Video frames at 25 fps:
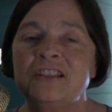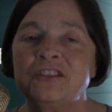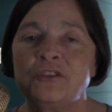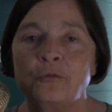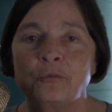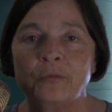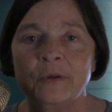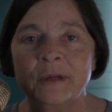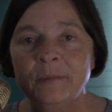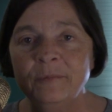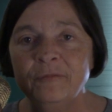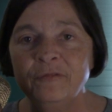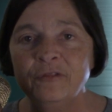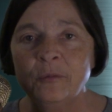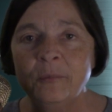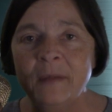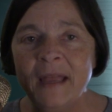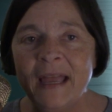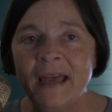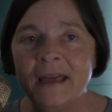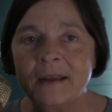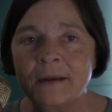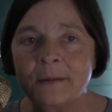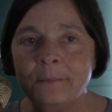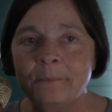a rib from
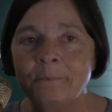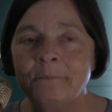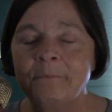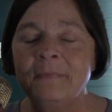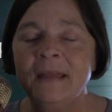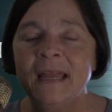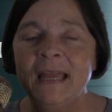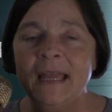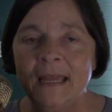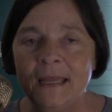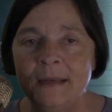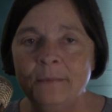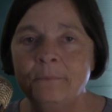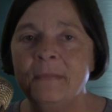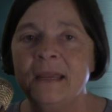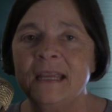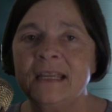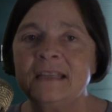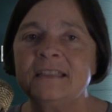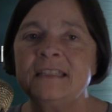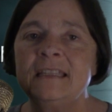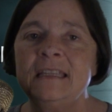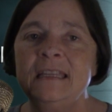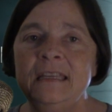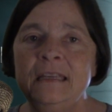Adam and makes
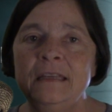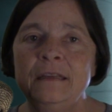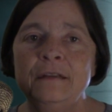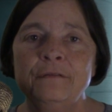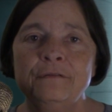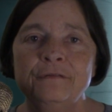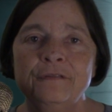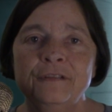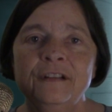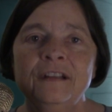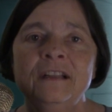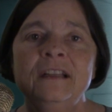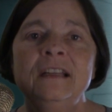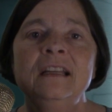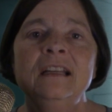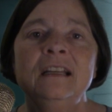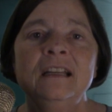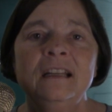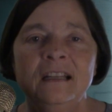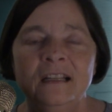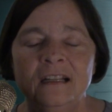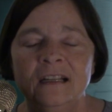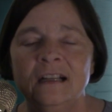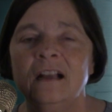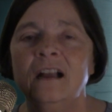Eve.
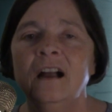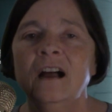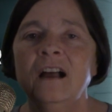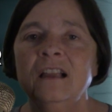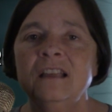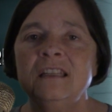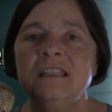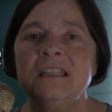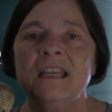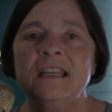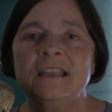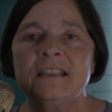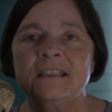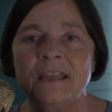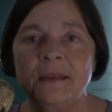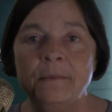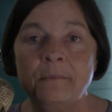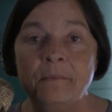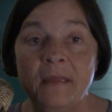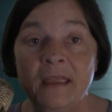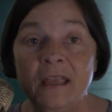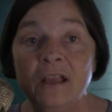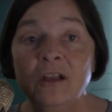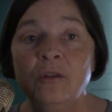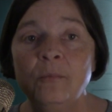God takes a
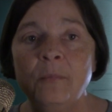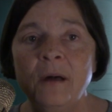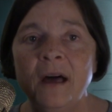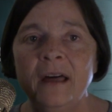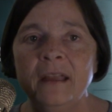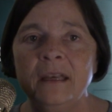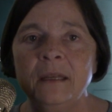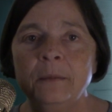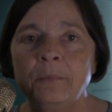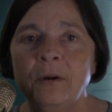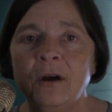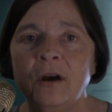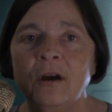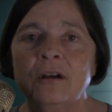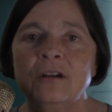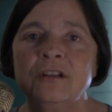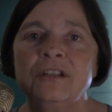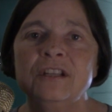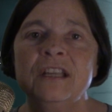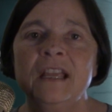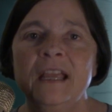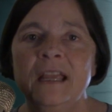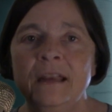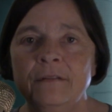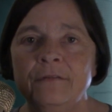male body part
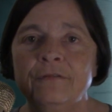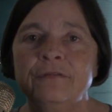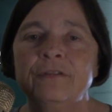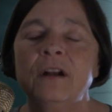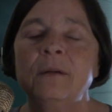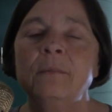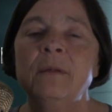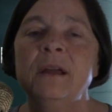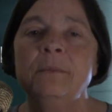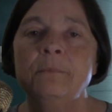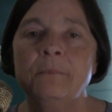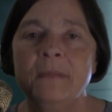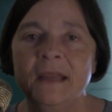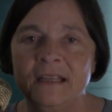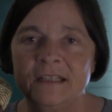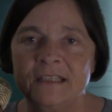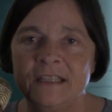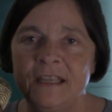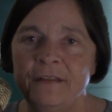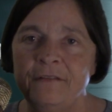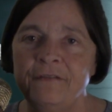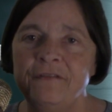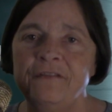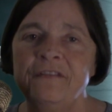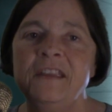and from it makes a
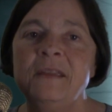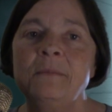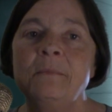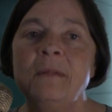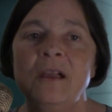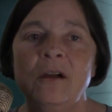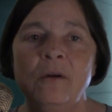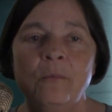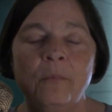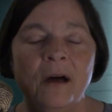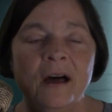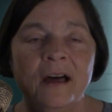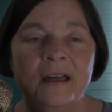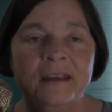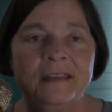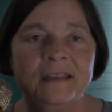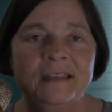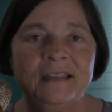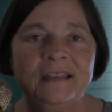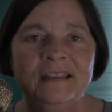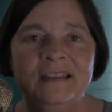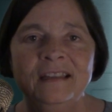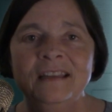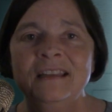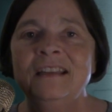female body.
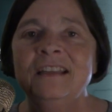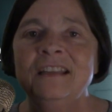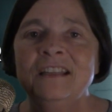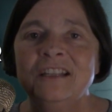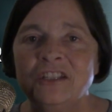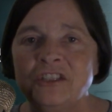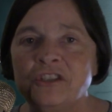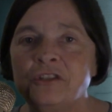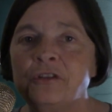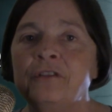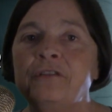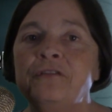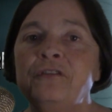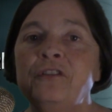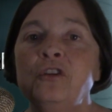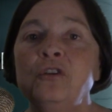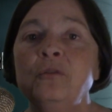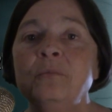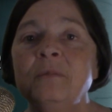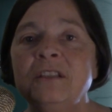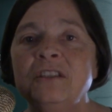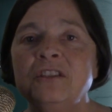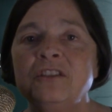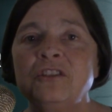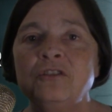So if
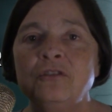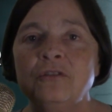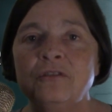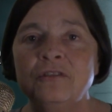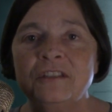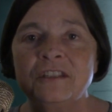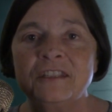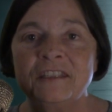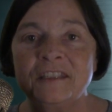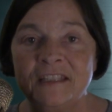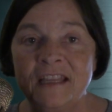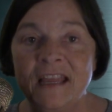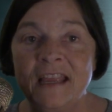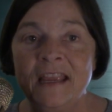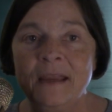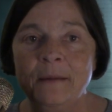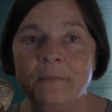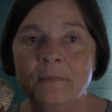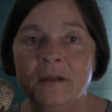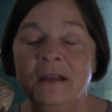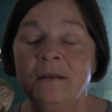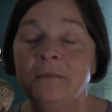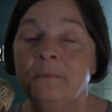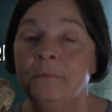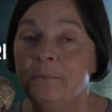humans do the same,
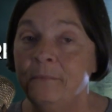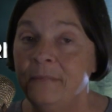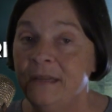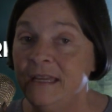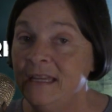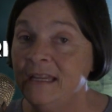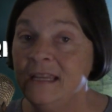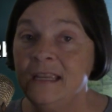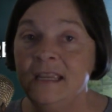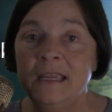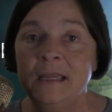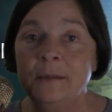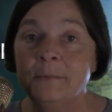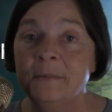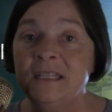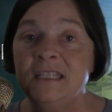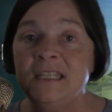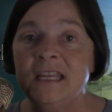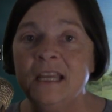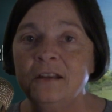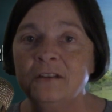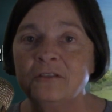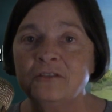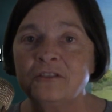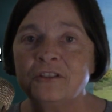being
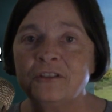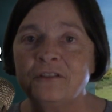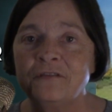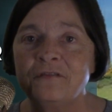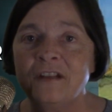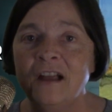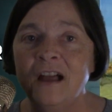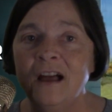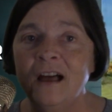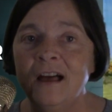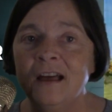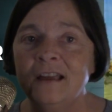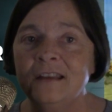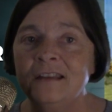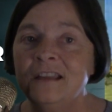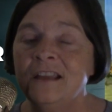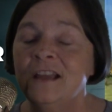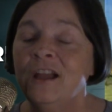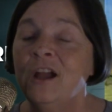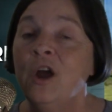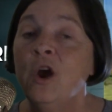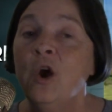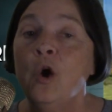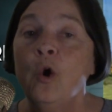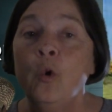imitators of God,
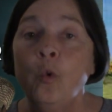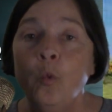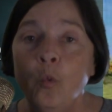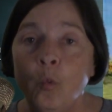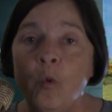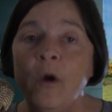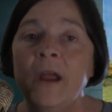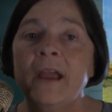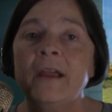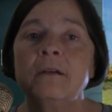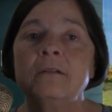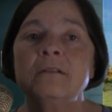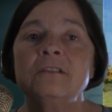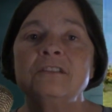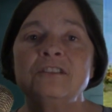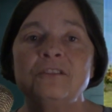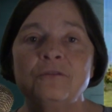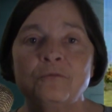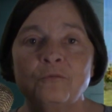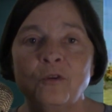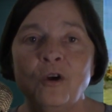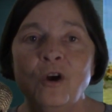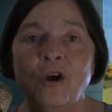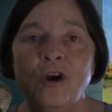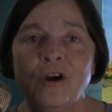where is the
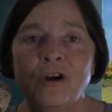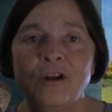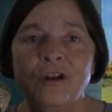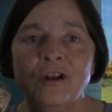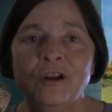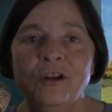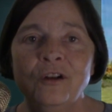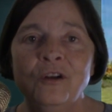wrong?